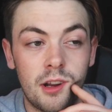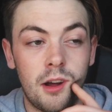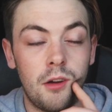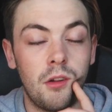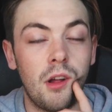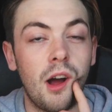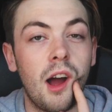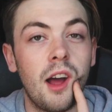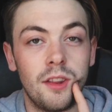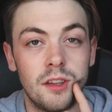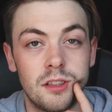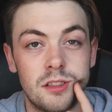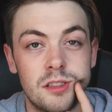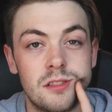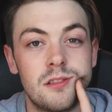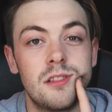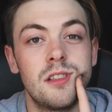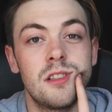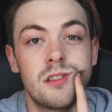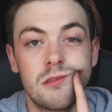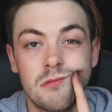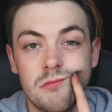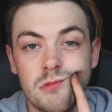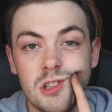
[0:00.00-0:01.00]
I like this
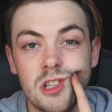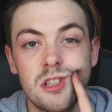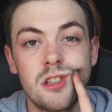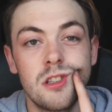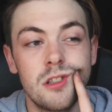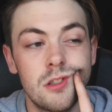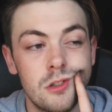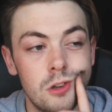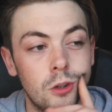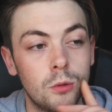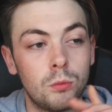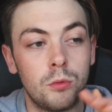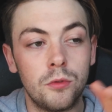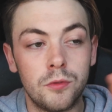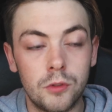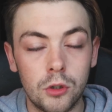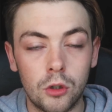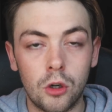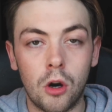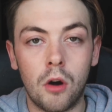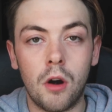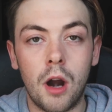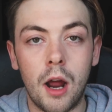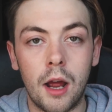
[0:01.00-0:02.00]
is good, we've
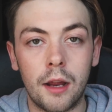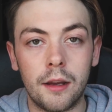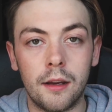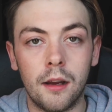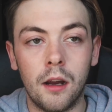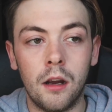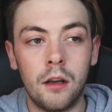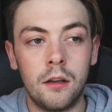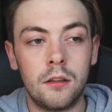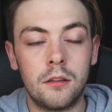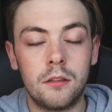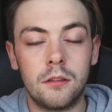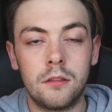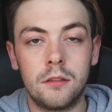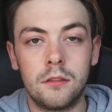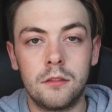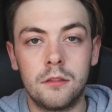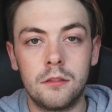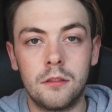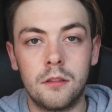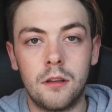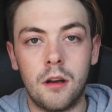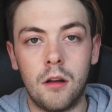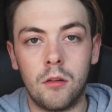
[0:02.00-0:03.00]
done alright here.
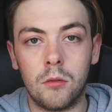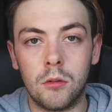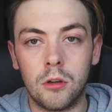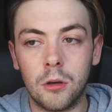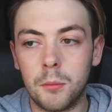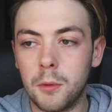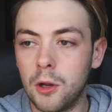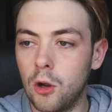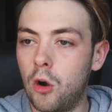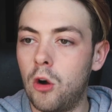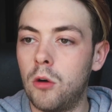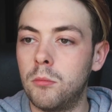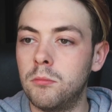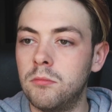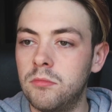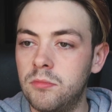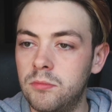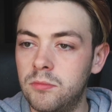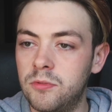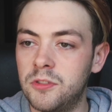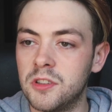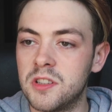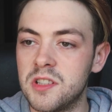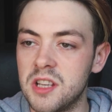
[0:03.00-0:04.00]
I'm gonna be
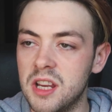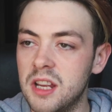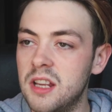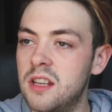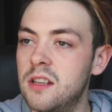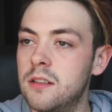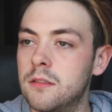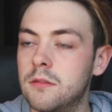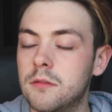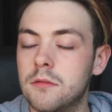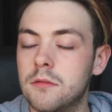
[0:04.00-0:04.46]
home for tea,